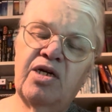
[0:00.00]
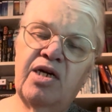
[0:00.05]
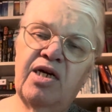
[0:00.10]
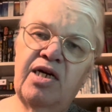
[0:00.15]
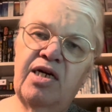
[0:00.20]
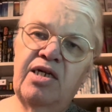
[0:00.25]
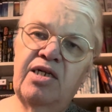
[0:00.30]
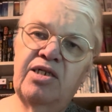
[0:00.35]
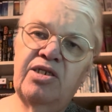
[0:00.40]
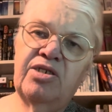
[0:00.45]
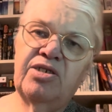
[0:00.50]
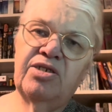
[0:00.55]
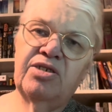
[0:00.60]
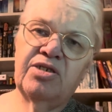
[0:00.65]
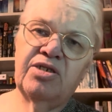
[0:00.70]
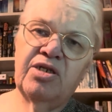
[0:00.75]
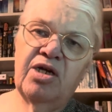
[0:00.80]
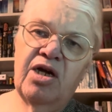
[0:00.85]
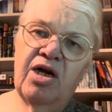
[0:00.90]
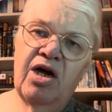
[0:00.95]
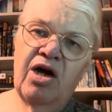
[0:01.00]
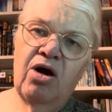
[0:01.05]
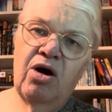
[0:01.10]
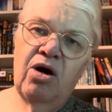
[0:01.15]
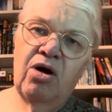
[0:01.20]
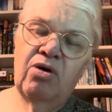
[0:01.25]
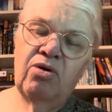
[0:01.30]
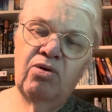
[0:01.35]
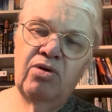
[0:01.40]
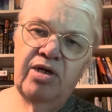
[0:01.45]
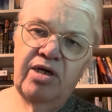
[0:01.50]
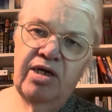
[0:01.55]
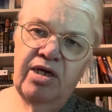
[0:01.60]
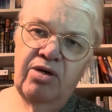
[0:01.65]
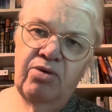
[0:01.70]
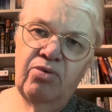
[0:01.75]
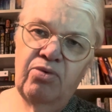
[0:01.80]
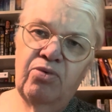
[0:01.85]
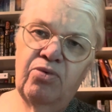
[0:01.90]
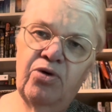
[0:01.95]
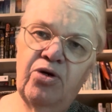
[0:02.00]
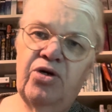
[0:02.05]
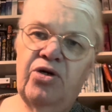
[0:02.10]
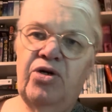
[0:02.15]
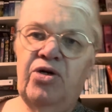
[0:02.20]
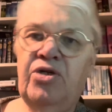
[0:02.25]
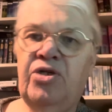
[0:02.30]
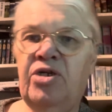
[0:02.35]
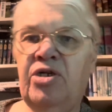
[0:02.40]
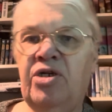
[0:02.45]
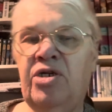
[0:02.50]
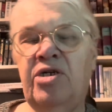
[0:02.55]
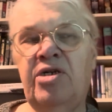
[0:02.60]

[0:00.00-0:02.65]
his holy word.